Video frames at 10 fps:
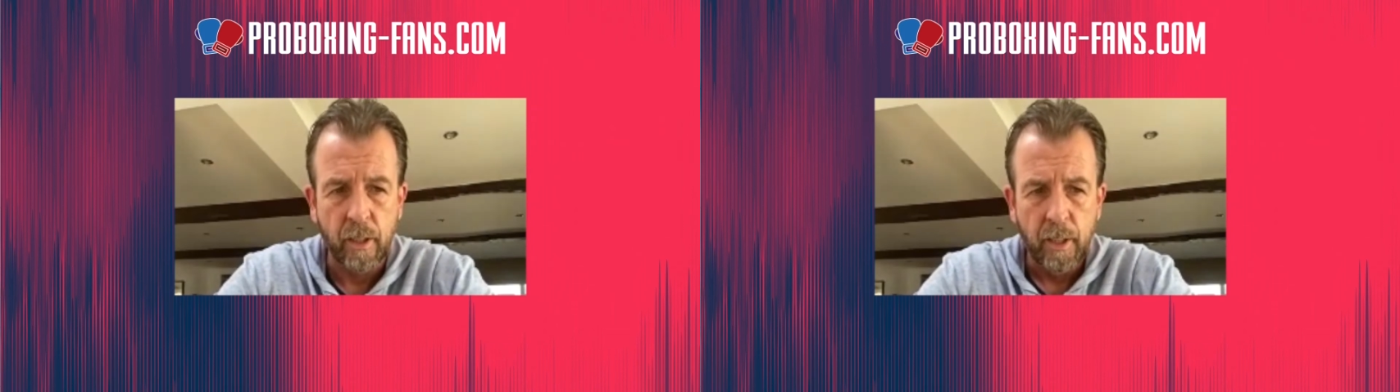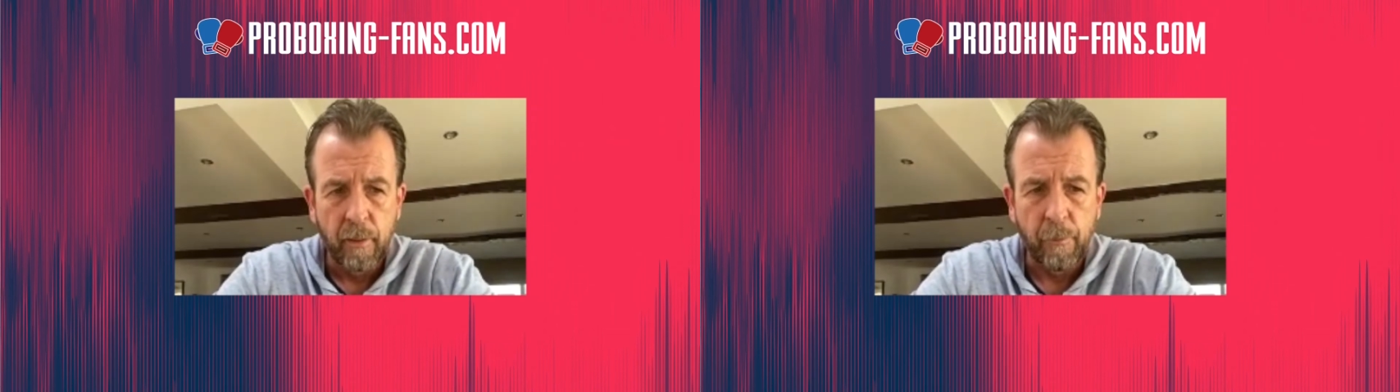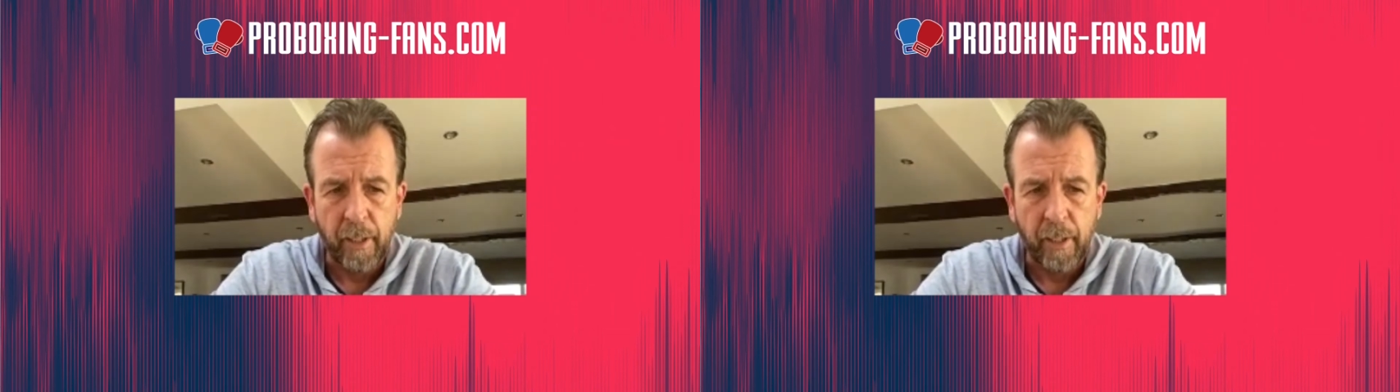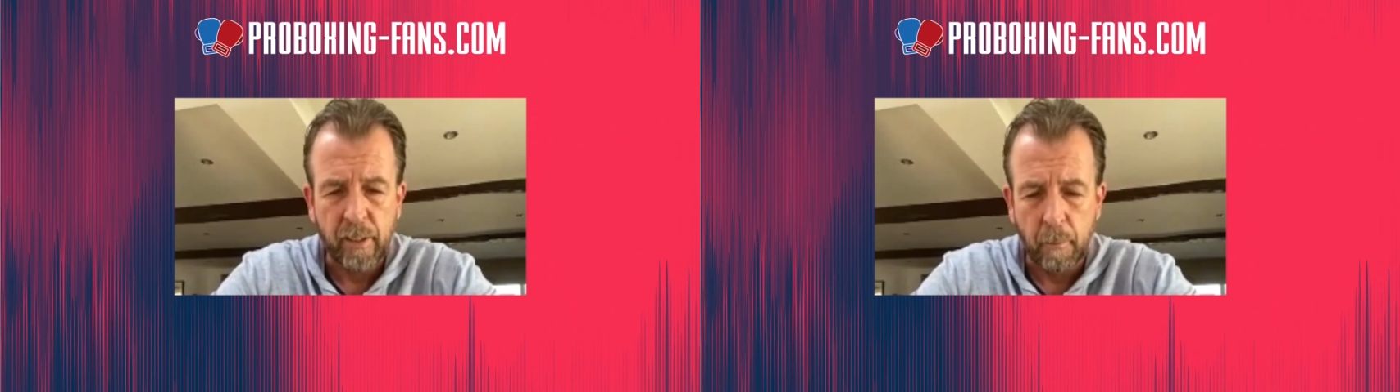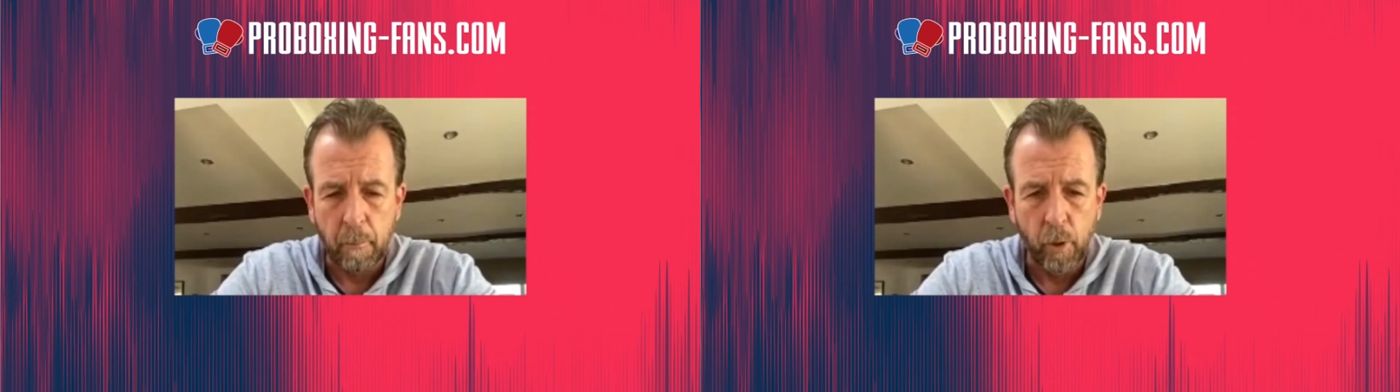fix and
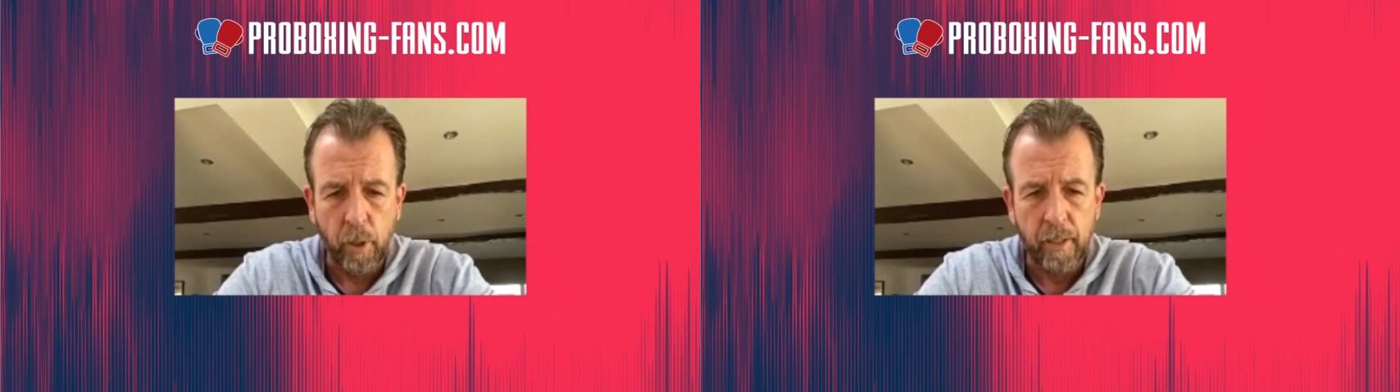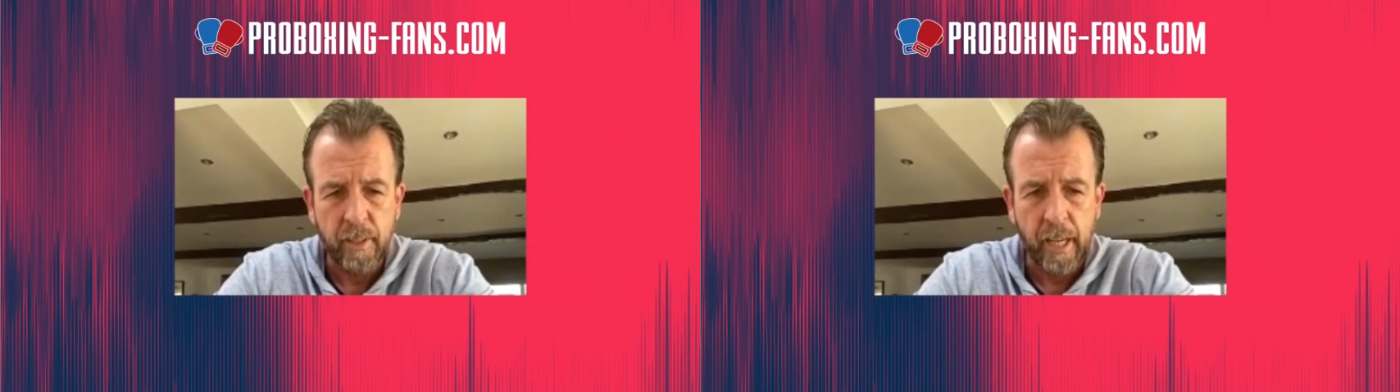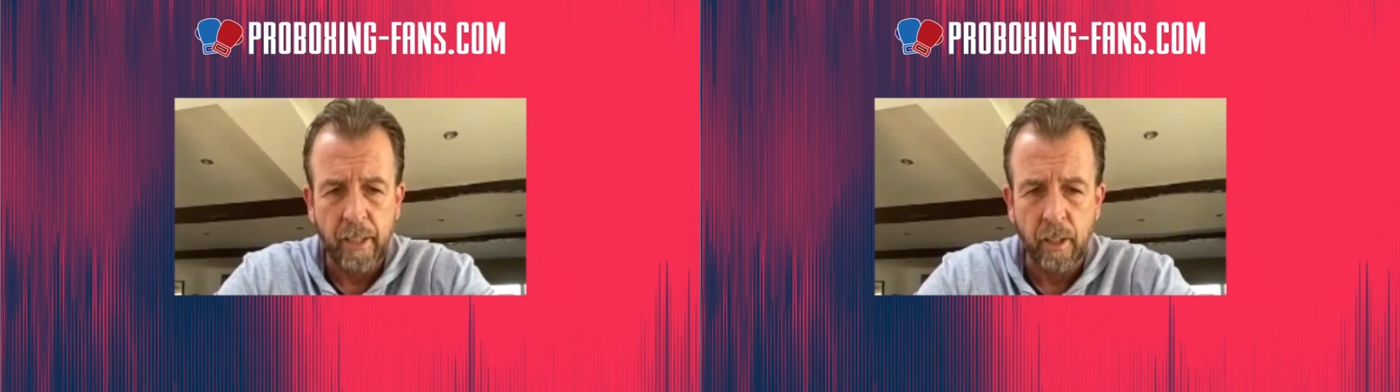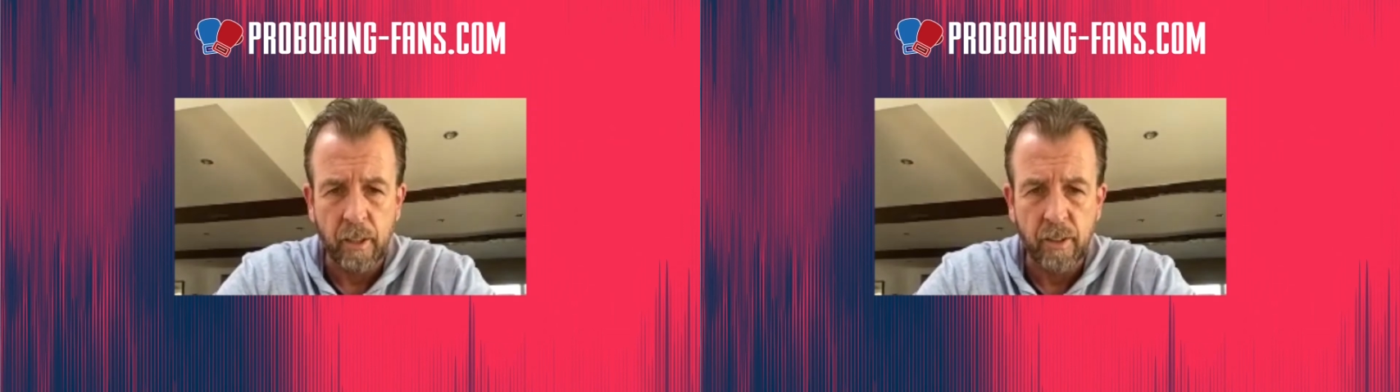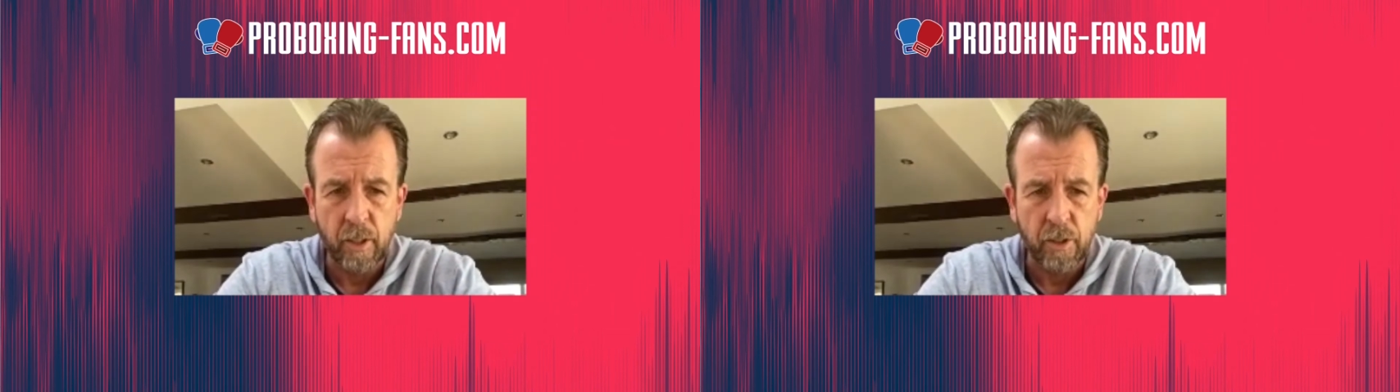pull it tighter
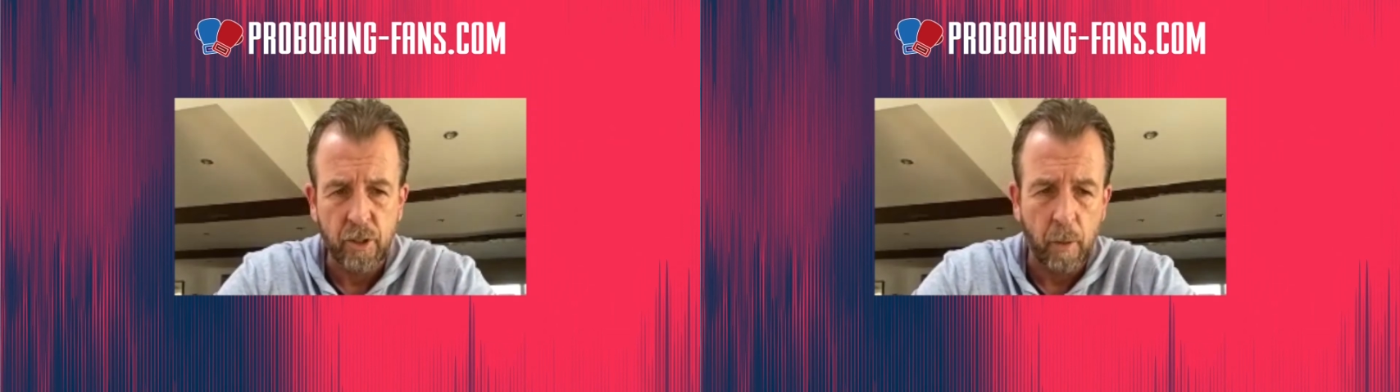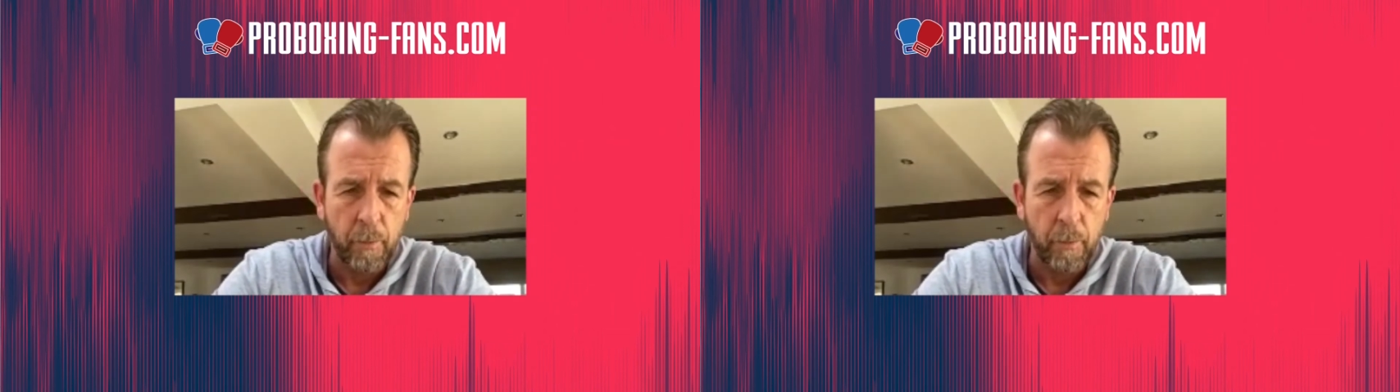to stop